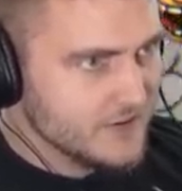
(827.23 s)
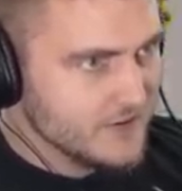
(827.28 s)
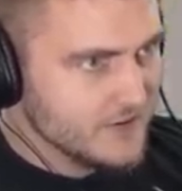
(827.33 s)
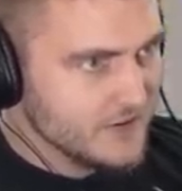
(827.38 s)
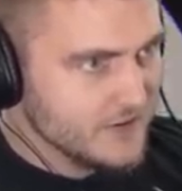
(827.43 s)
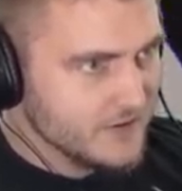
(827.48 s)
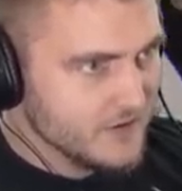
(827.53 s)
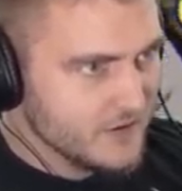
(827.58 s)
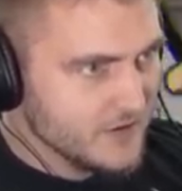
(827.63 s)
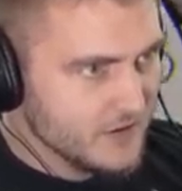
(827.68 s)

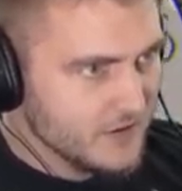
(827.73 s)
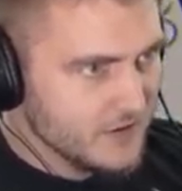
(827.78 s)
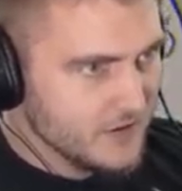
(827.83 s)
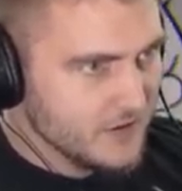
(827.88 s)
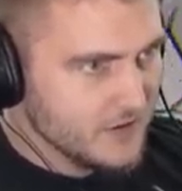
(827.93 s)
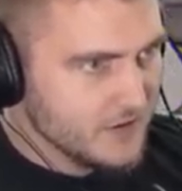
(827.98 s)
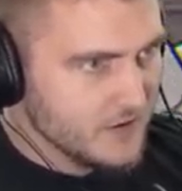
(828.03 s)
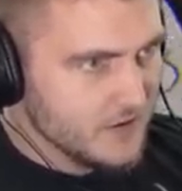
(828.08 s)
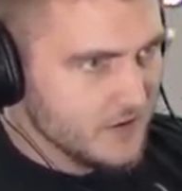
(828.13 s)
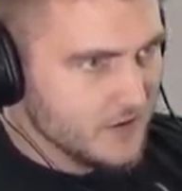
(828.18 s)

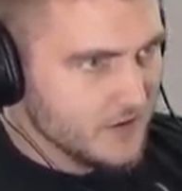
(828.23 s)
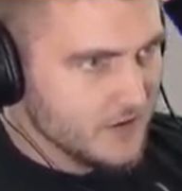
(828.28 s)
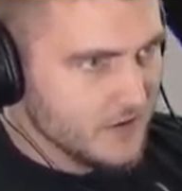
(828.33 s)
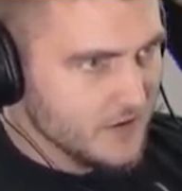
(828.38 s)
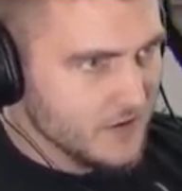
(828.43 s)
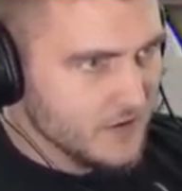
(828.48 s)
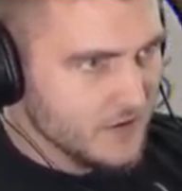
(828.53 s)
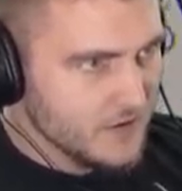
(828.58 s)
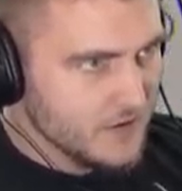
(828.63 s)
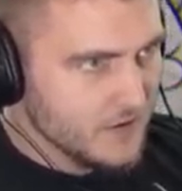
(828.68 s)

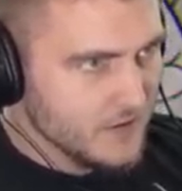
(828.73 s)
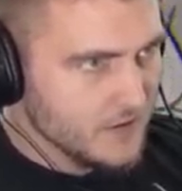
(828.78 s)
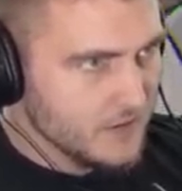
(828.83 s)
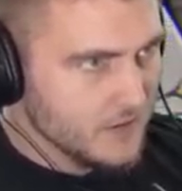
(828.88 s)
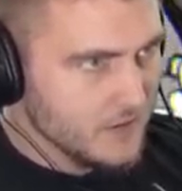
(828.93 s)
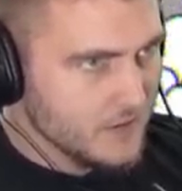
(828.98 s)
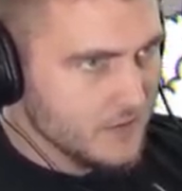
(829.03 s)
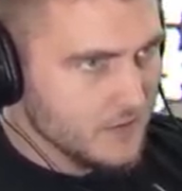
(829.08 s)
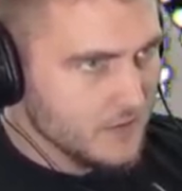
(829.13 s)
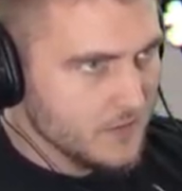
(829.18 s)

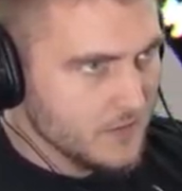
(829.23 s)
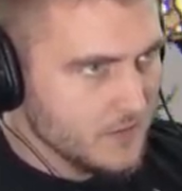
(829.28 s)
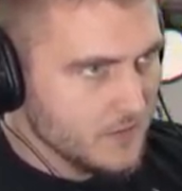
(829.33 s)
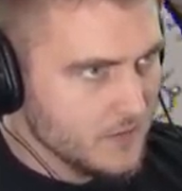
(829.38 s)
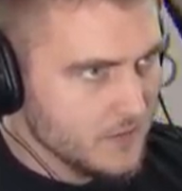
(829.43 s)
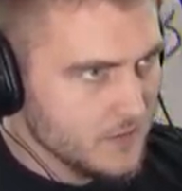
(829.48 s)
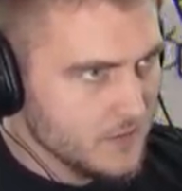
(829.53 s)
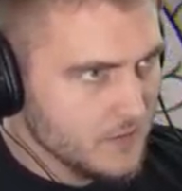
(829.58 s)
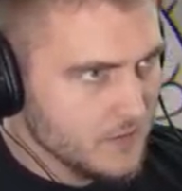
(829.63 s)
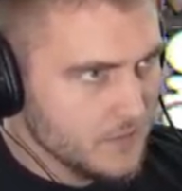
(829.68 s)

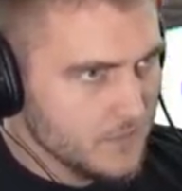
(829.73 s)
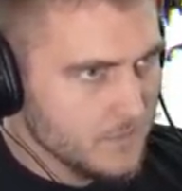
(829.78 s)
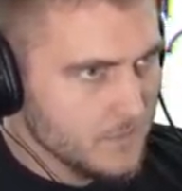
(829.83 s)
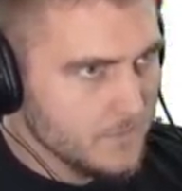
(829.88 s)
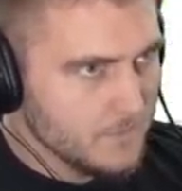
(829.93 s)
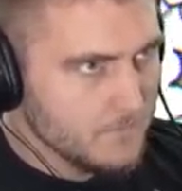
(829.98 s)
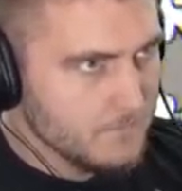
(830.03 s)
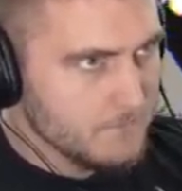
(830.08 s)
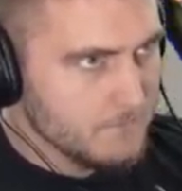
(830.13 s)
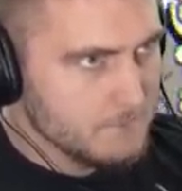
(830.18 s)

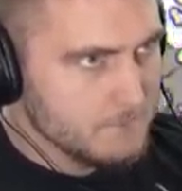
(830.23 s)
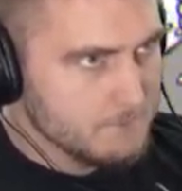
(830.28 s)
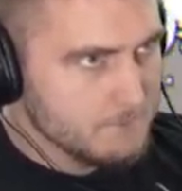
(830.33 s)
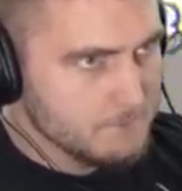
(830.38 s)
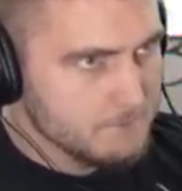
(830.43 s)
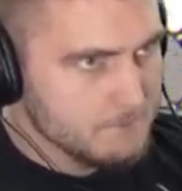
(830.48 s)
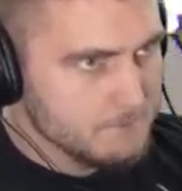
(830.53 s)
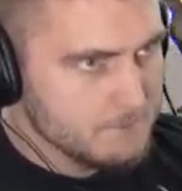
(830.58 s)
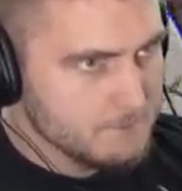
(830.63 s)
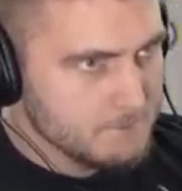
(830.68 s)
[no speech]